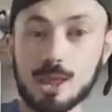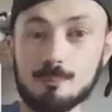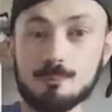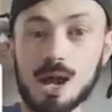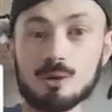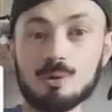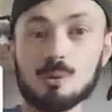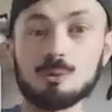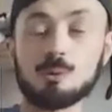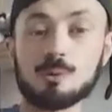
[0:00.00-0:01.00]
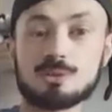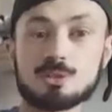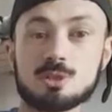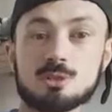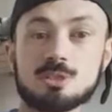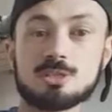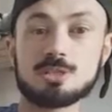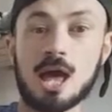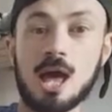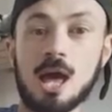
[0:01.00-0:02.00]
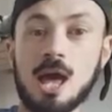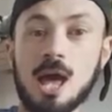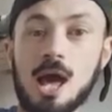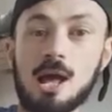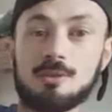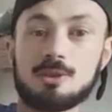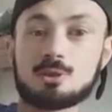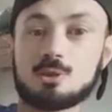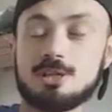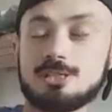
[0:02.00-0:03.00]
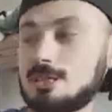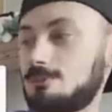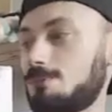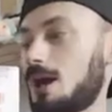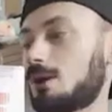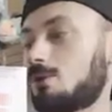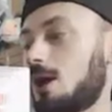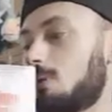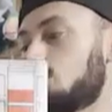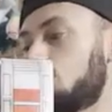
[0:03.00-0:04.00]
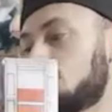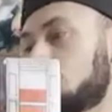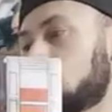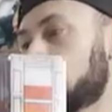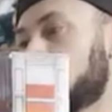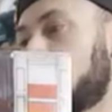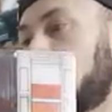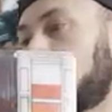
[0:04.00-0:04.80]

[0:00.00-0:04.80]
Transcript: background with the sunset and the trees in the background, which looks really